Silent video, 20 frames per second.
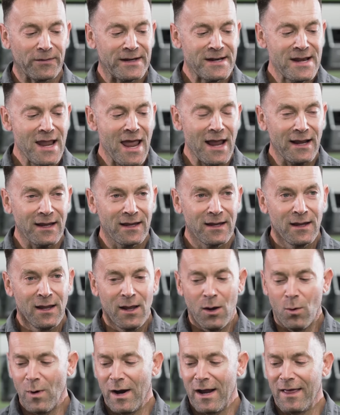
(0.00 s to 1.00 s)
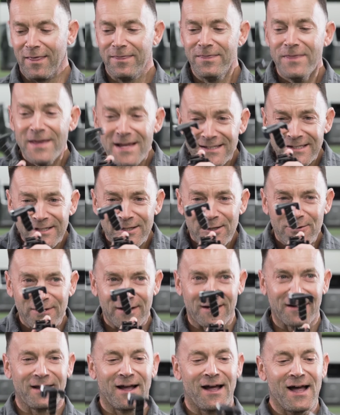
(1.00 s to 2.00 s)
on the neck where this cute
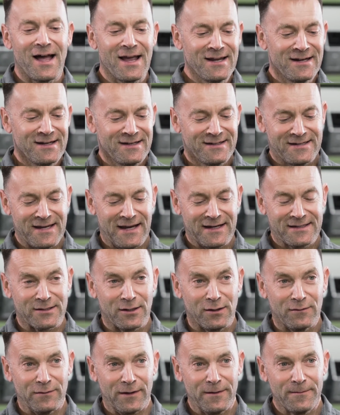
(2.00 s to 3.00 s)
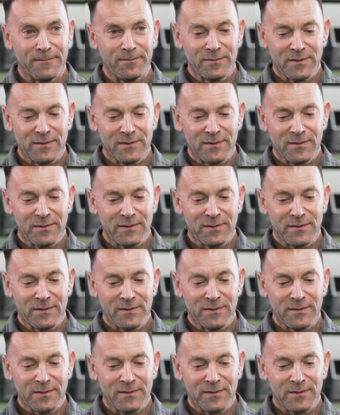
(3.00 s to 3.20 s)
little guy takes over.